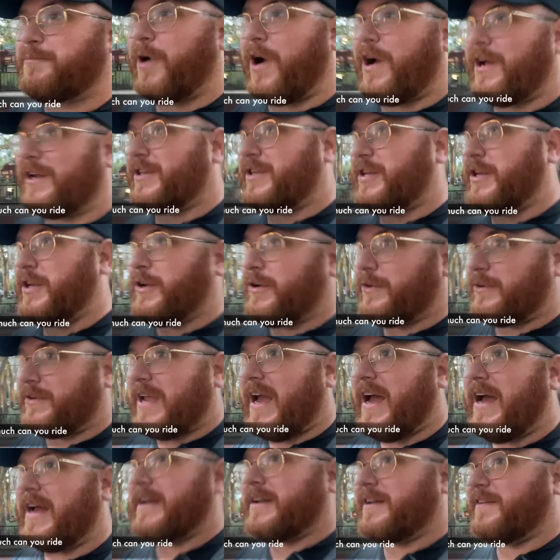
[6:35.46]
to come
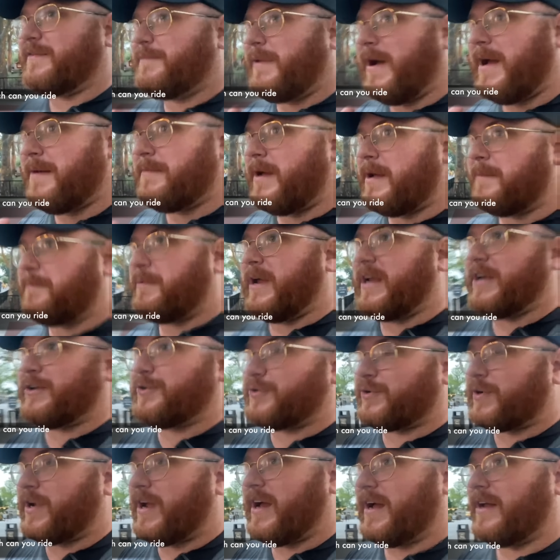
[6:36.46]
during those 2 weeks.
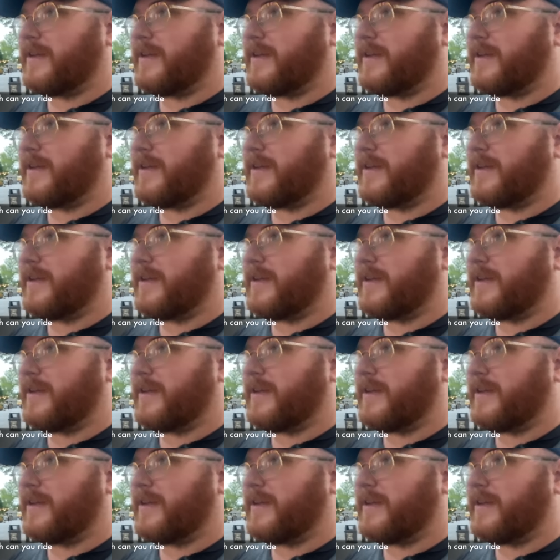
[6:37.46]
Also,